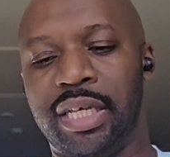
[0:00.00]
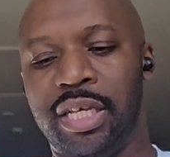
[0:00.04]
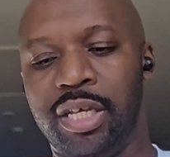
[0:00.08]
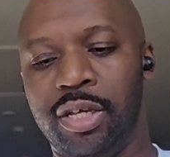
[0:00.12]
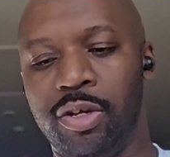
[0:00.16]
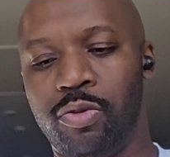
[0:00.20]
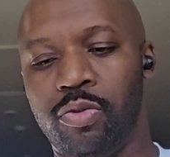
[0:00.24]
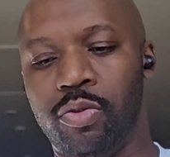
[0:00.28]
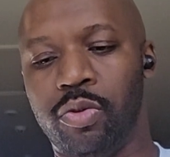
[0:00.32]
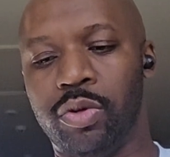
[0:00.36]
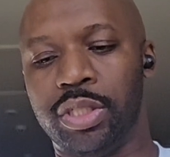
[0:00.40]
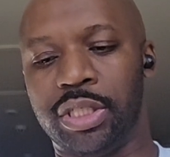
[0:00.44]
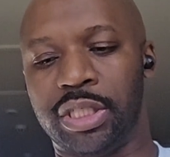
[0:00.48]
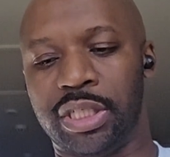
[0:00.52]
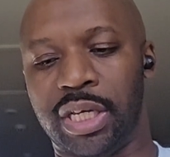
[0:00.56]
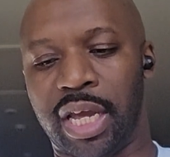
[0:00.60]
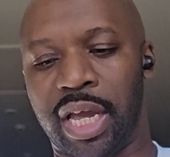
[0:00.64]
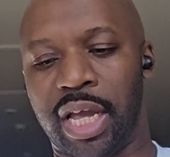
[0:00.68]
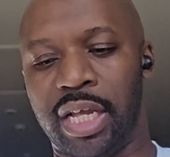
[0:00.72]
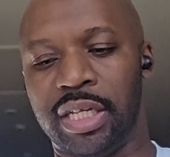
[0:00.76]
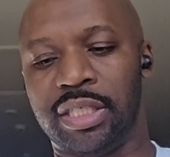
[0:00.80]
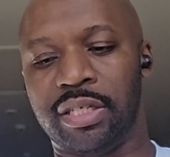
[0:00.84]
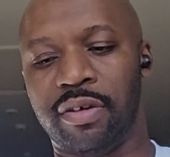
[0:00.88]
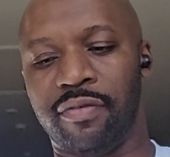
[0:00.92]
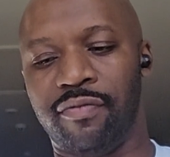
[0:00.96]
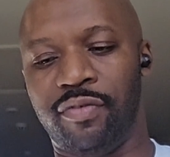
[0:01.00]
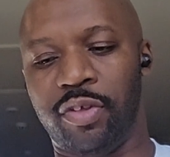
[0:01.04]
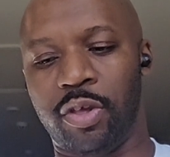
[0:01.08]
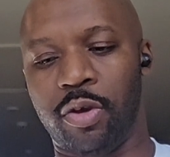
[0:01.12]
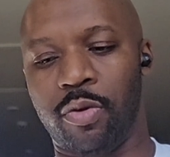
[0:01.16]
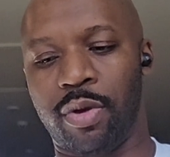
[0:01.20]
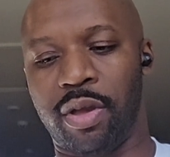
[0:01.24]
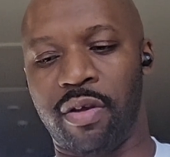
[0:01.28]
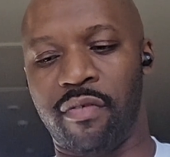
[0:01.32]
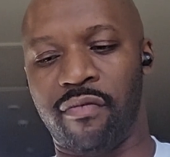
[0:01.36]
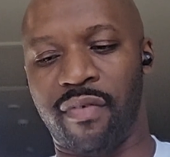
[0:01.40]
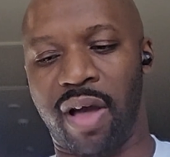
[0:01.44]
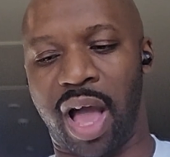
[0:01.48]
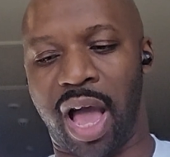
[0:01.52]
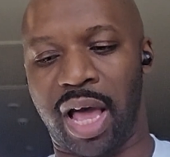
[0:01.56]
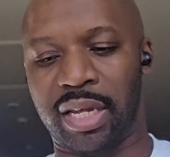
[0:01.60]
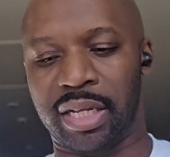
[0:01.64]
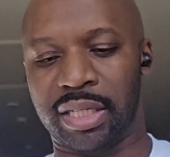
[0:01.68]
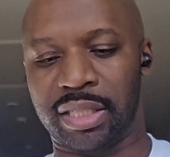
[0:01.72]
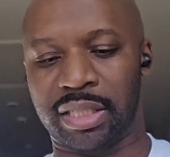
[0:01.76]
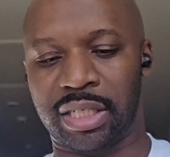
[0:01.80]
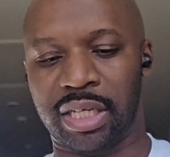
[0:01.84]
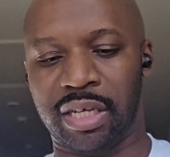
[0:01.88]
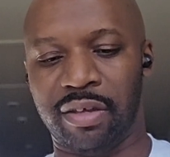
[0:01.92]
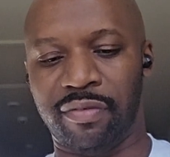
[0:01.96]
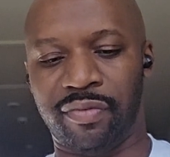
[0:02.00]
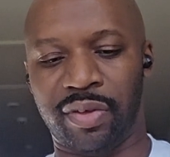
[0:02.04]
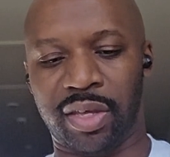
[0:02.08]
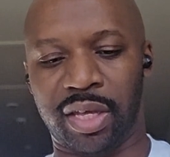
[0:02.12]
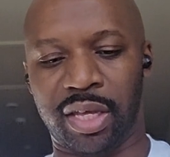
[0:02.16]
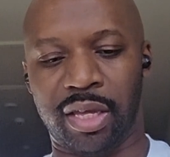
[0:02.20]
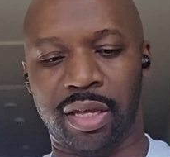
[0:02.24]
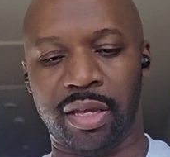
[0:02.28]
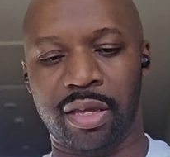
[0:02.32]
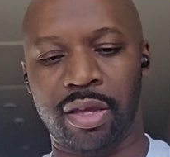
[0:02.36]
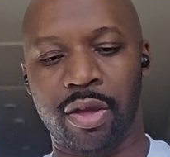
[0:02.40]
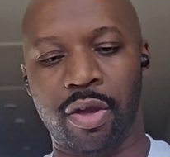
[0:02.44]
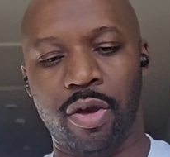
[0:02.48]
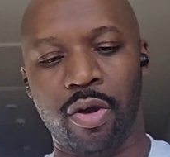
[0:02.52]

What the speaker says: equal chance of viewing violent TV